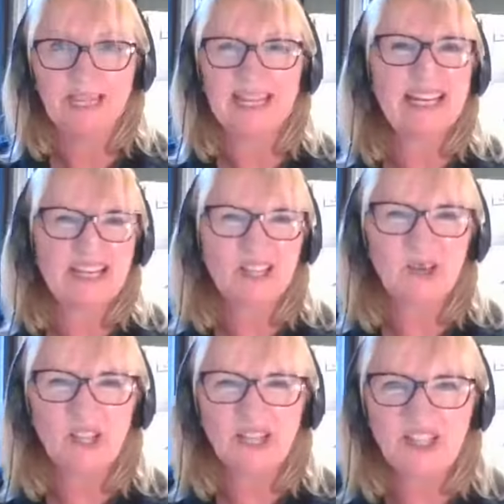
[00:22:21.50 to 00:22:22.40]
Can I just
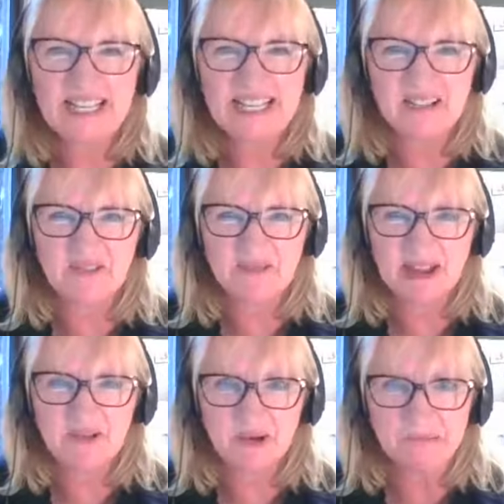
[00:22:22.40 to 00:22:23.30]
call her Tulisa from
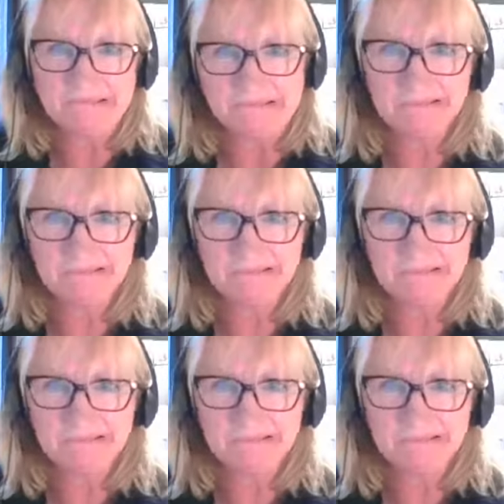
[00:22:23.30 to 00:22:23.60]
now on?